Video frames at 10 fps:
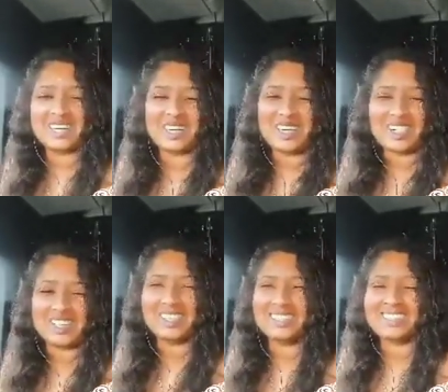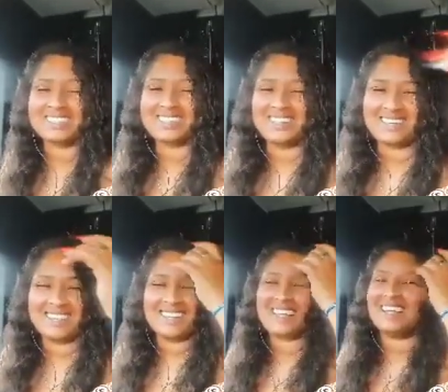Read the comments.
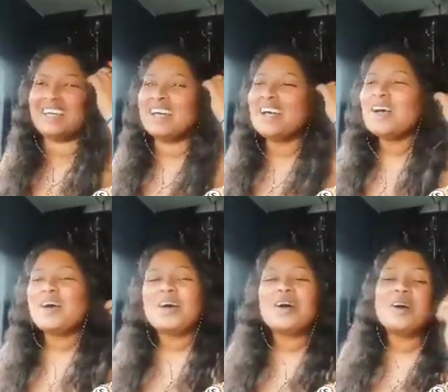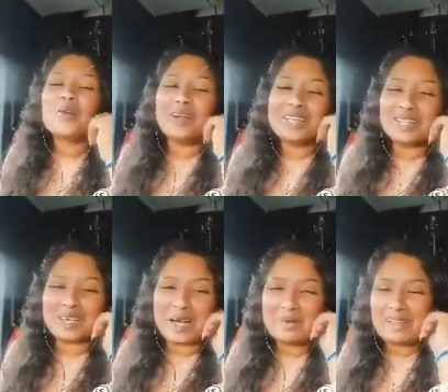You'll see that what they were just talking
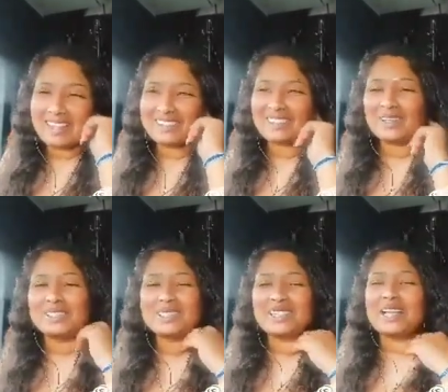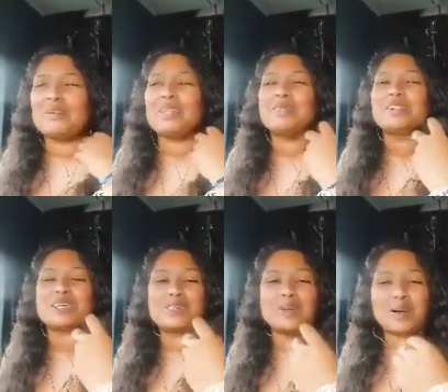about. Go to my
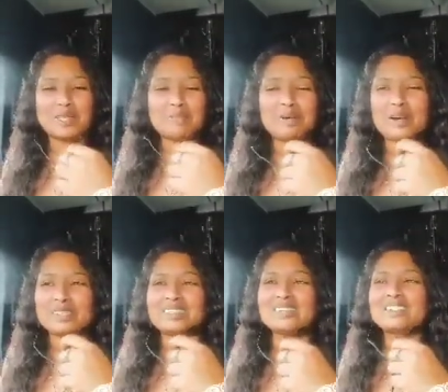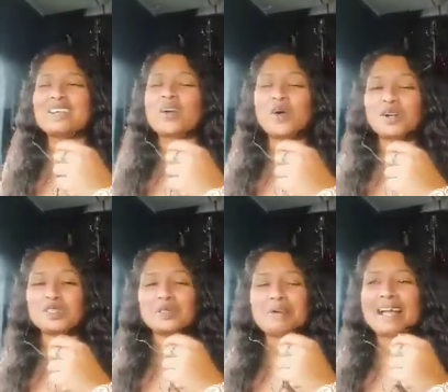highlights. You'll see it says
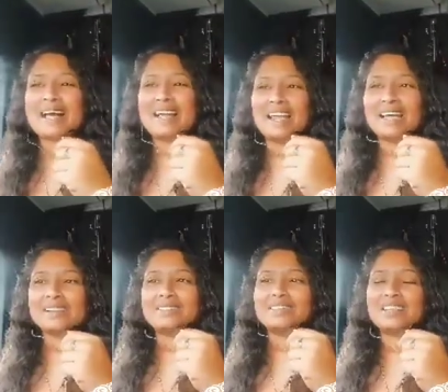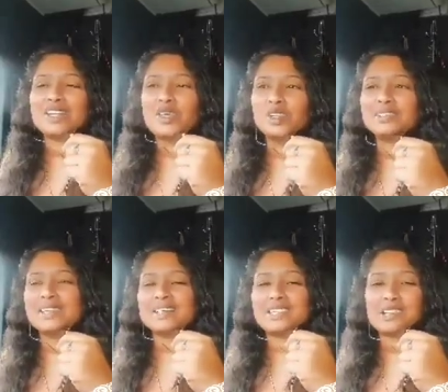packages. You'll see the
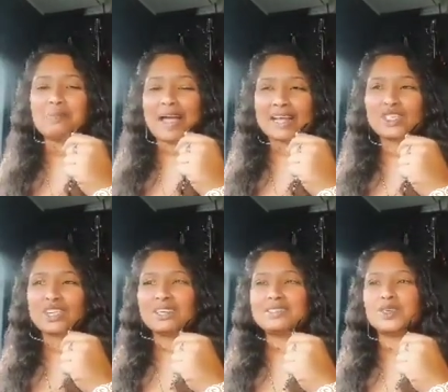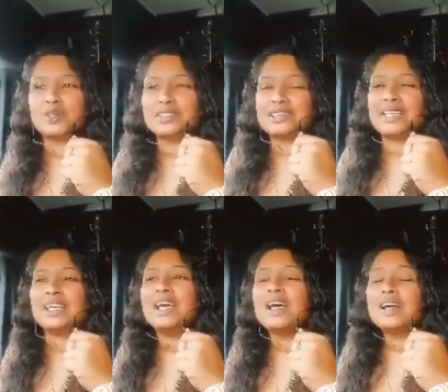price for the package, what it
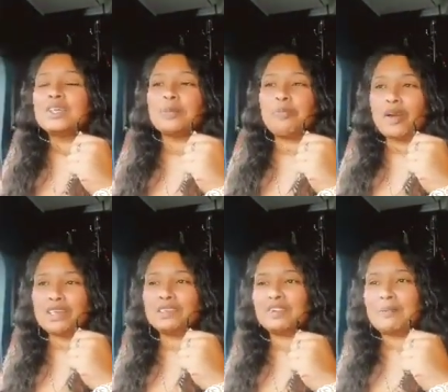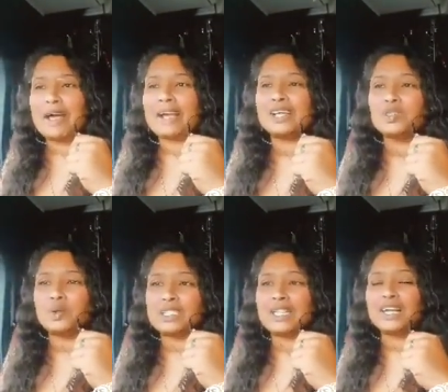includes, and at the very end in
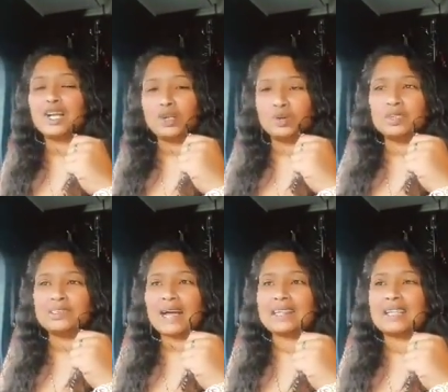the slides, you will